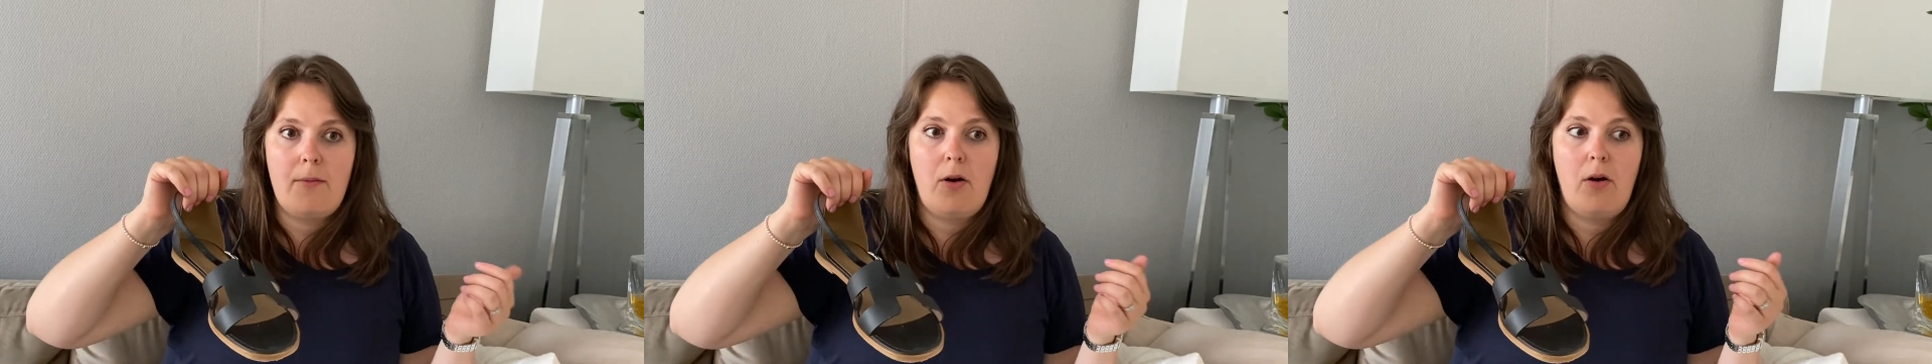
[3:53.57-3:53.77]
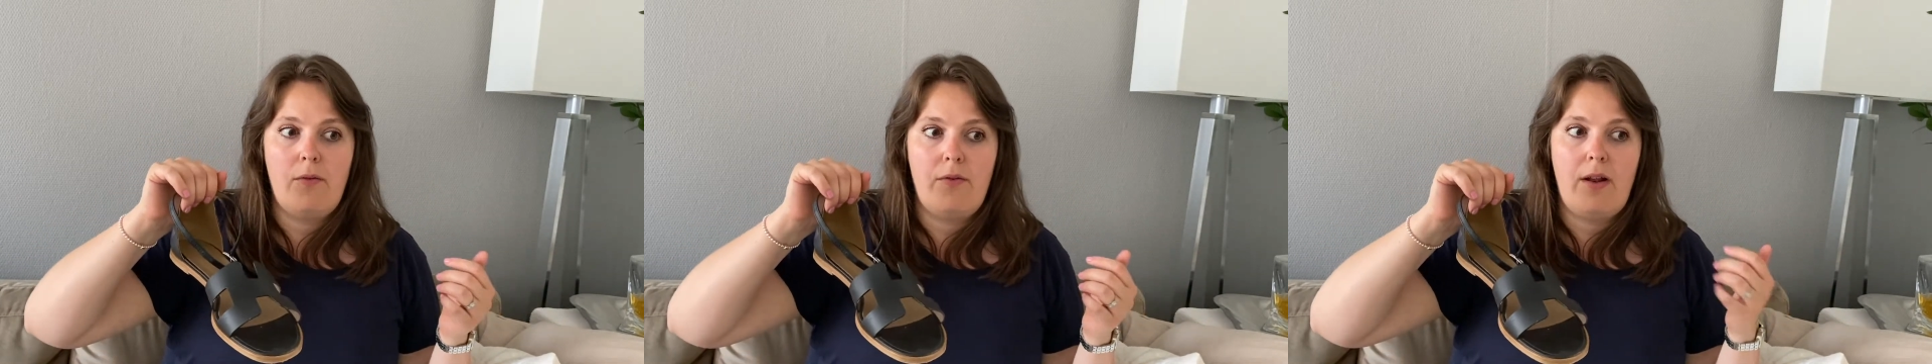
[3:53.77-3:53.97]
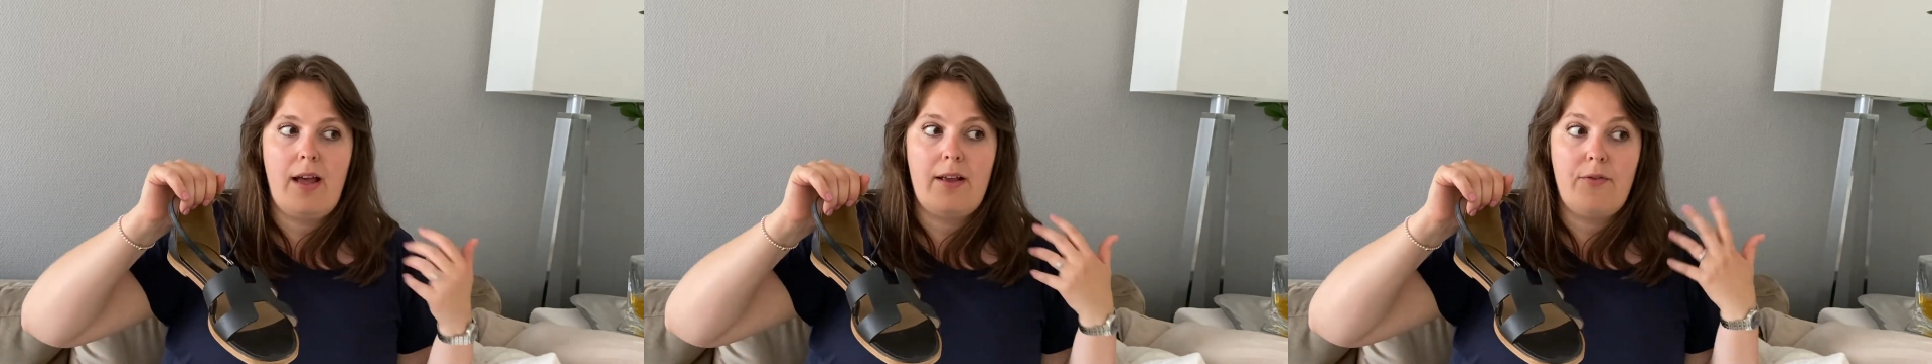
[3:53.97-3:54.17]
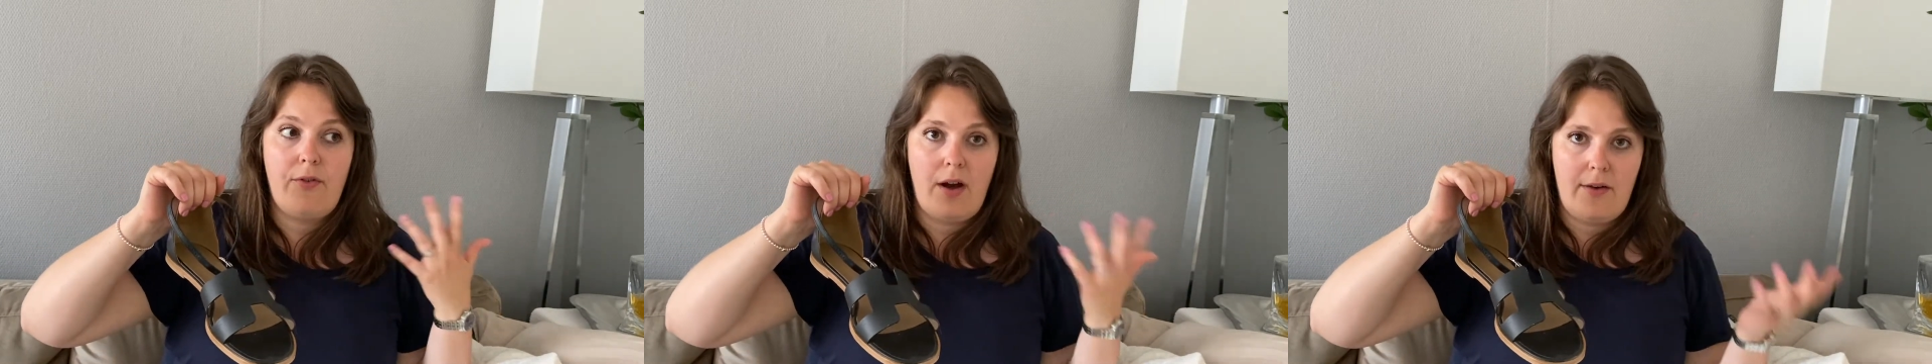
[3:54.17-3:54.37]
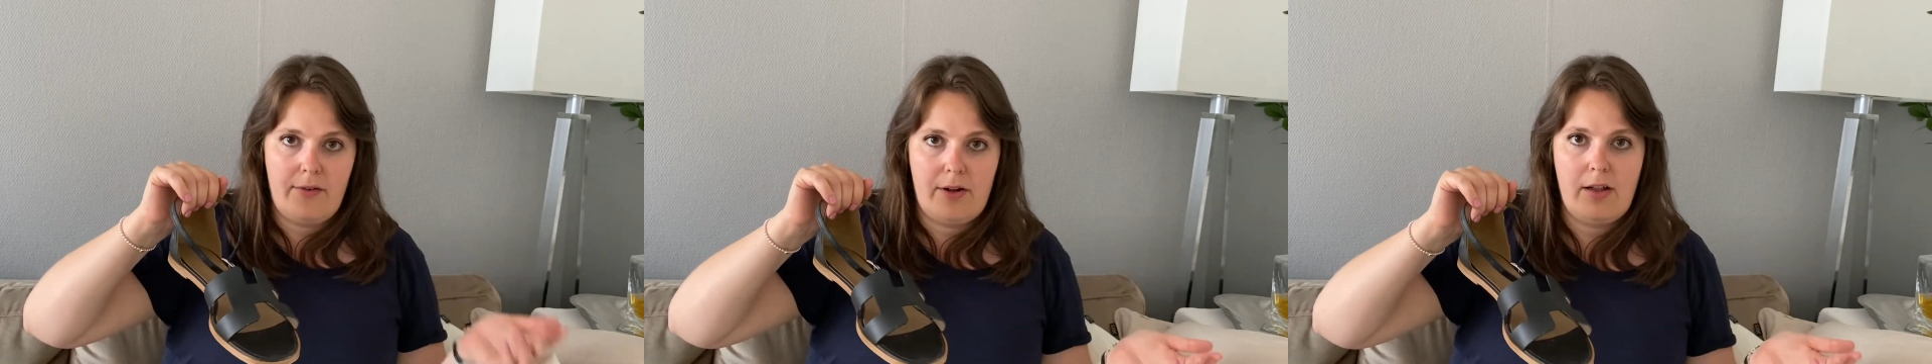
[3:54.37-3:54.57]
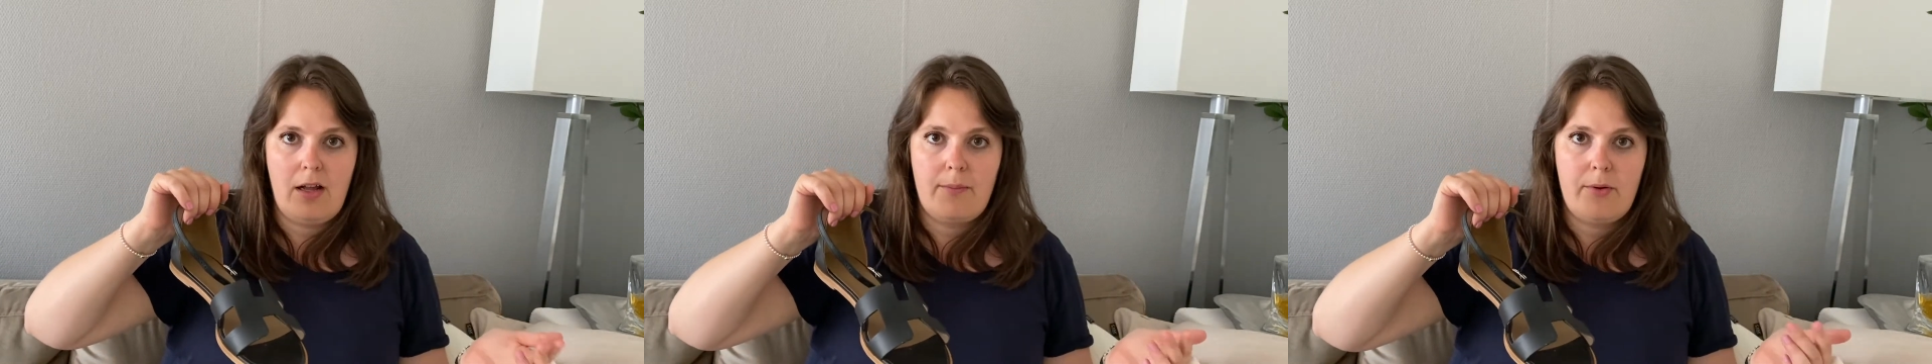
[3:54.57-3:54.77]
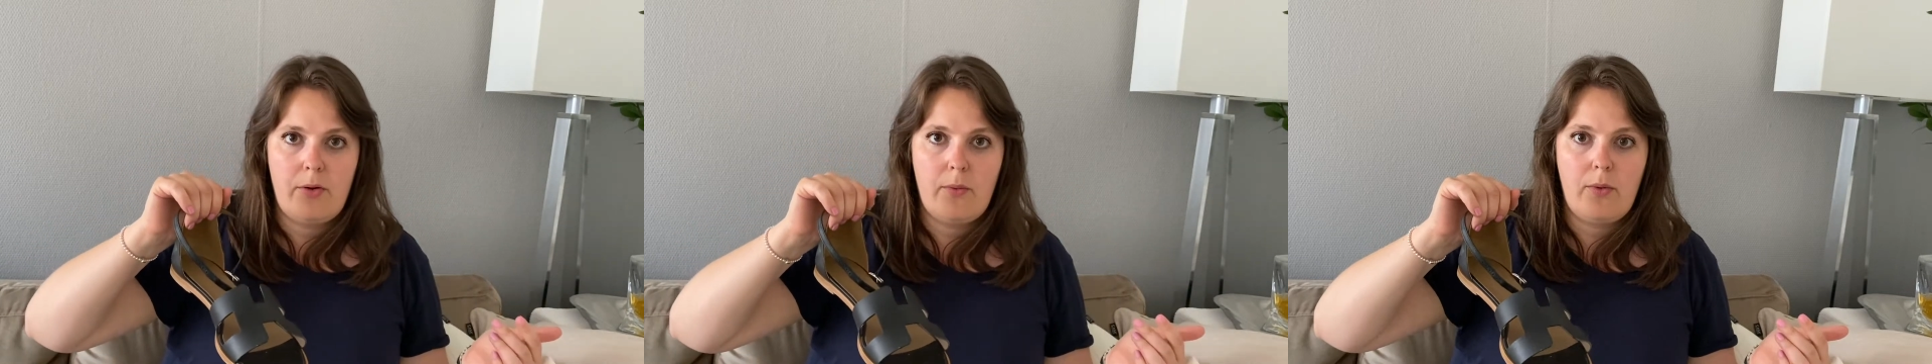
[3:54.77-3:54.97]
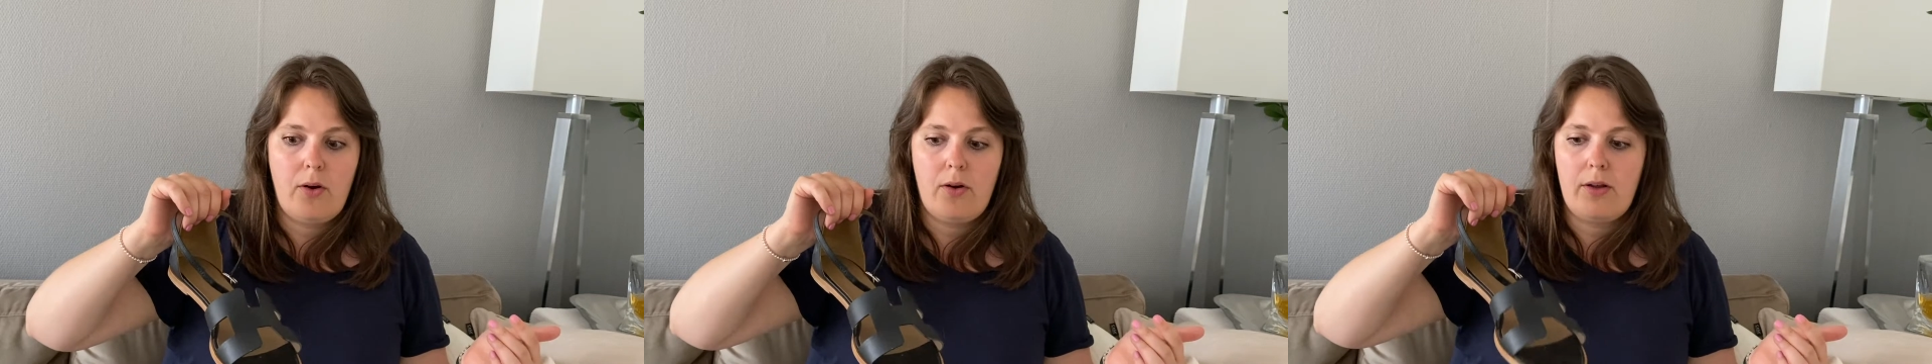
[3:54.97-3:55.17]
of like 5
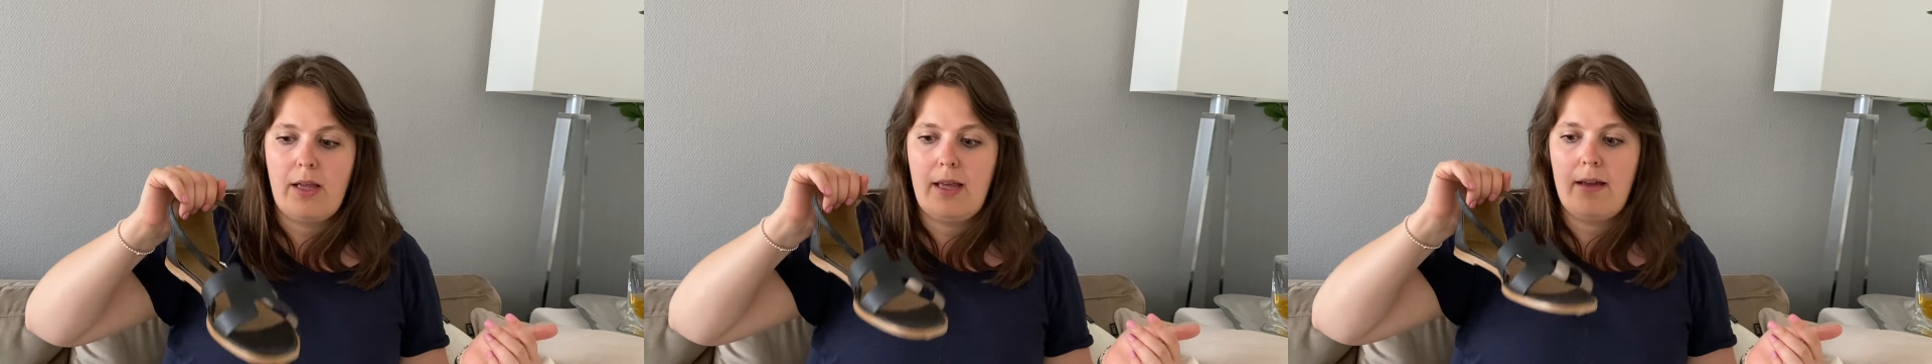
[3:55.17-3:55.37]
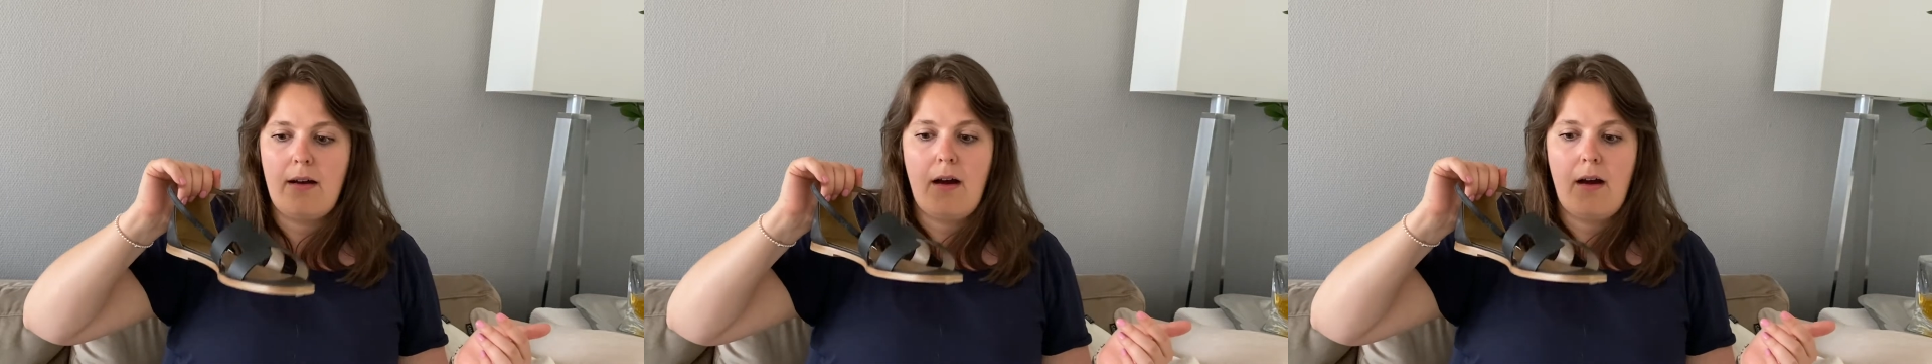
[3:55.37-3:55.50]
kilometer walking,